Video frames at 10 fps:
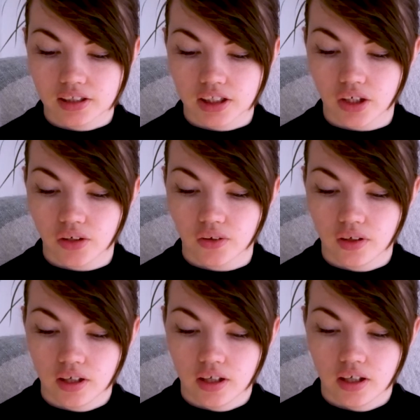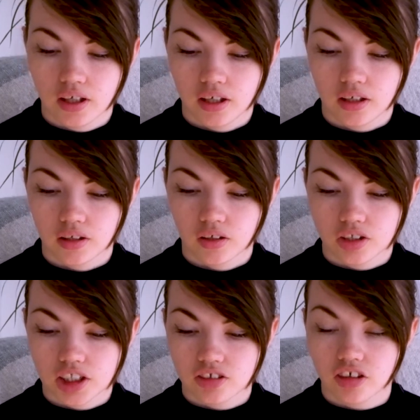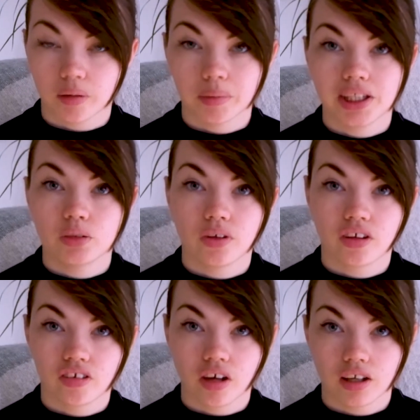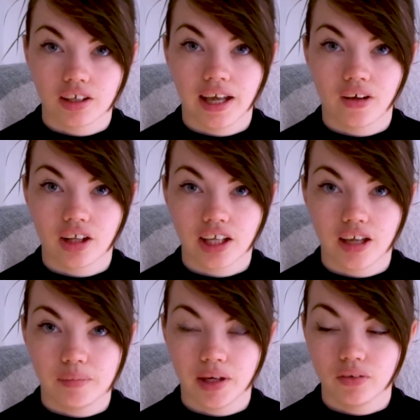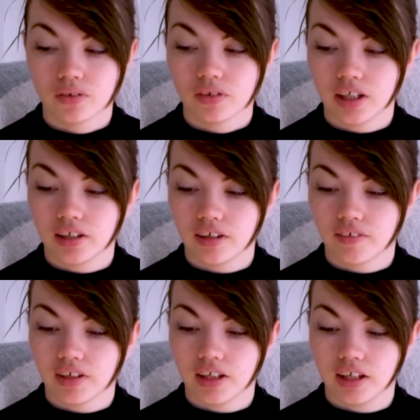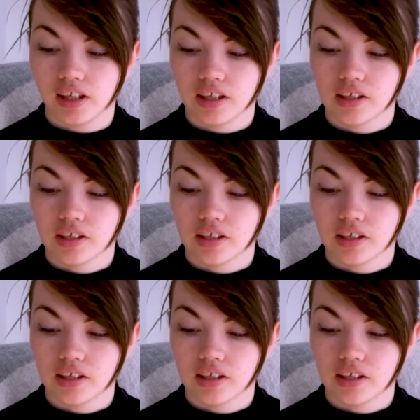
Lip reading: So considering I'm pleased with the style and how that came out, it definitely